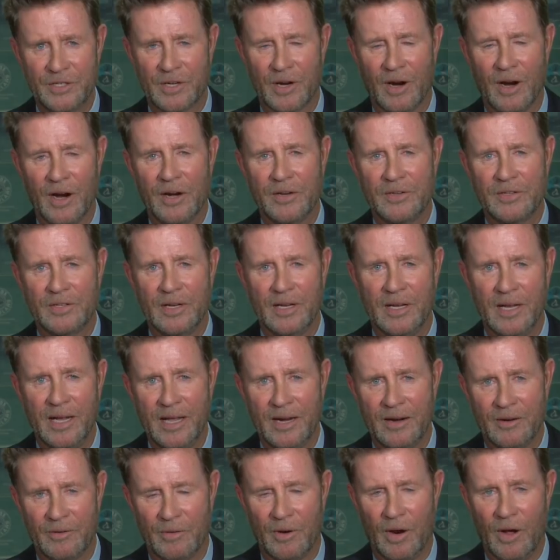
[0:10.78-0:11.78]
starts
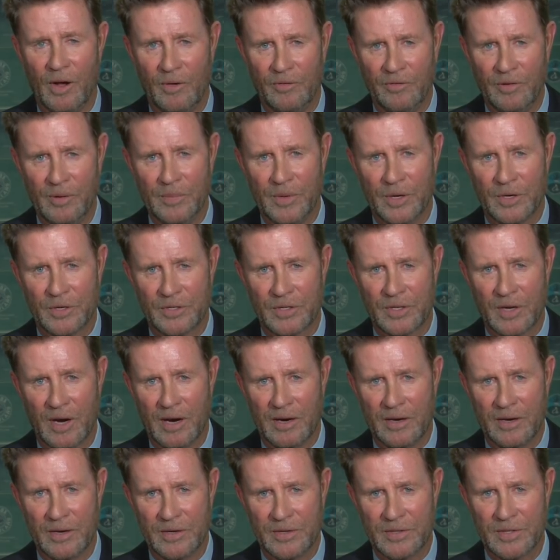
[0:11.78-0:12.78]
in a row from their
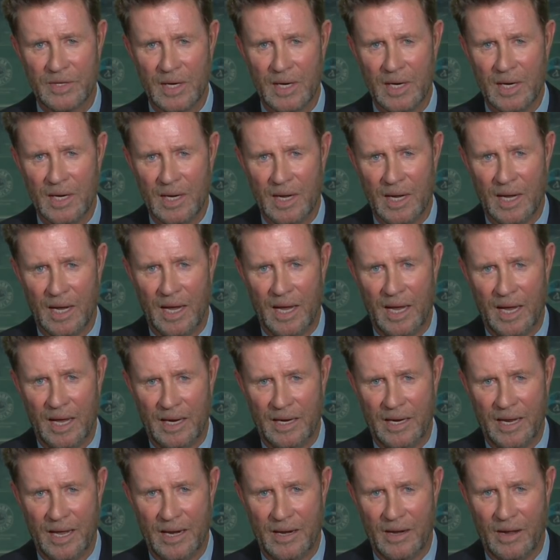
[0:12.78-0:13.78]
starters.
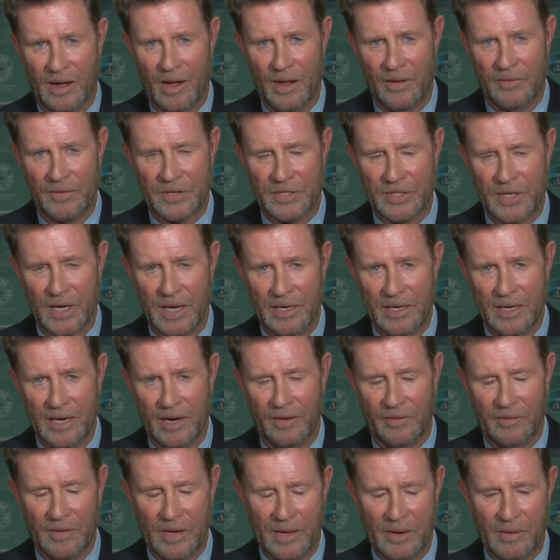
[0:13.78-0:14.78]
And then all of a sudden,
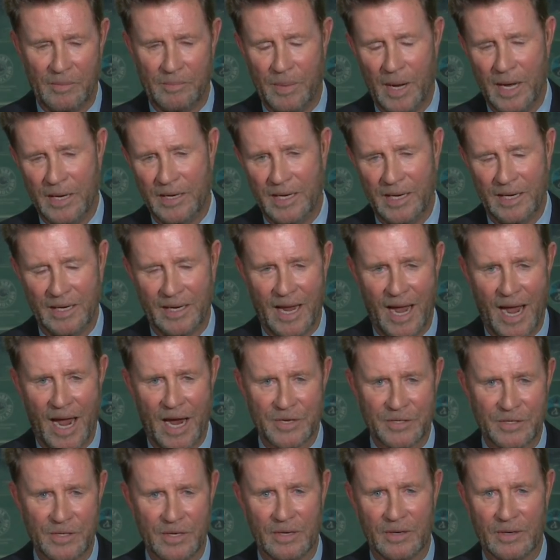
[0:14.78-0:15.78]
Bundy and
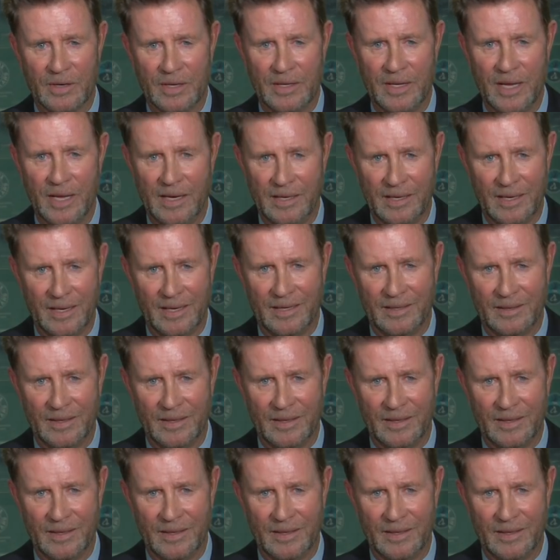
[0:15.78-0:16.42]
Cashner, and then,